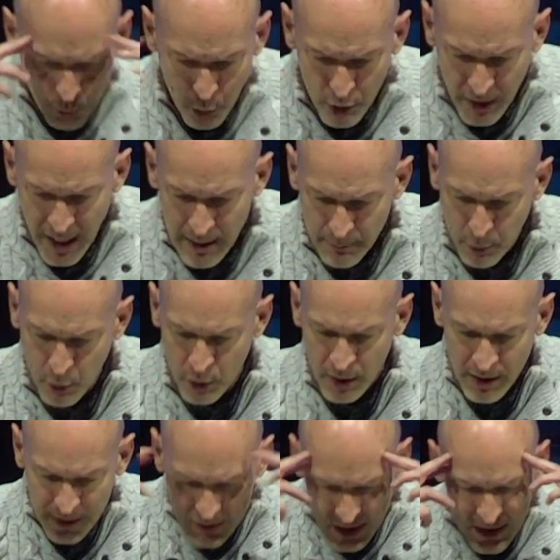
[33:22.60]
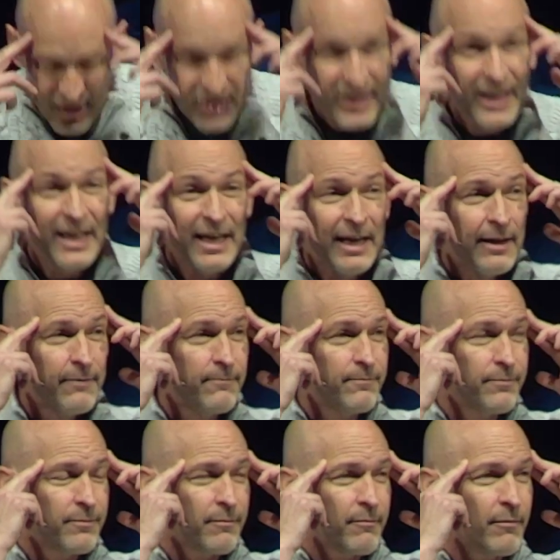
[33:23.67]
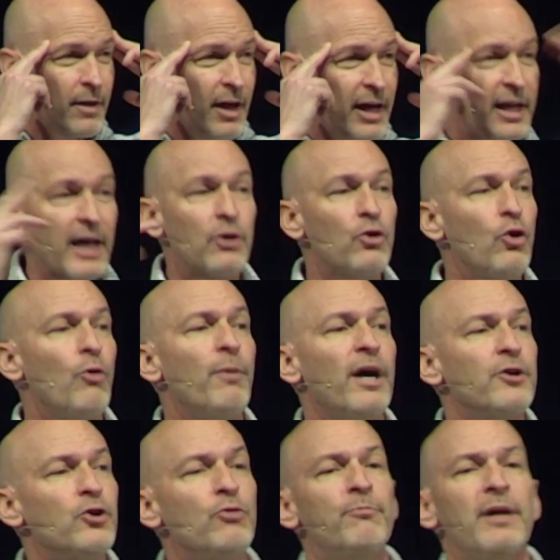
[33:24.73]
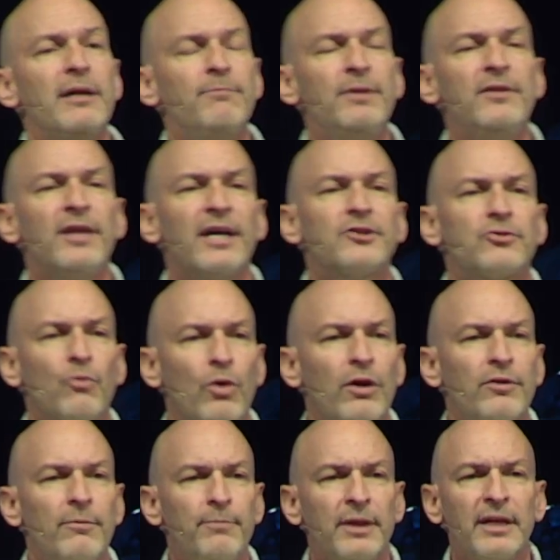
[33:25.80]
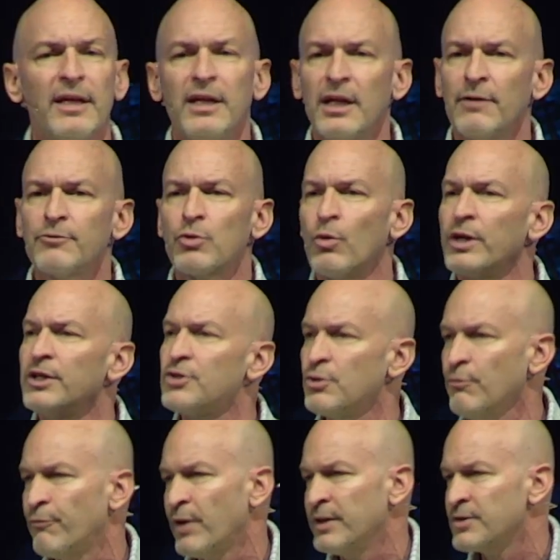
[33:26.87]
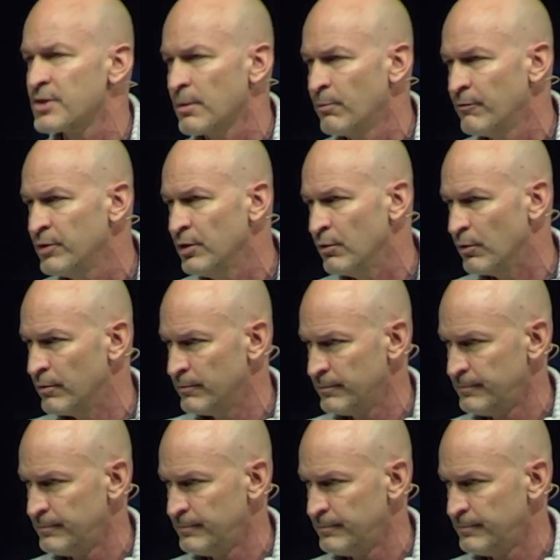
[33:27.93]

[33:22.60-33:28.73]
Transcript: They weren't able to see. And I don't know about you, maybe that's where the beginning of 22 finds some of you.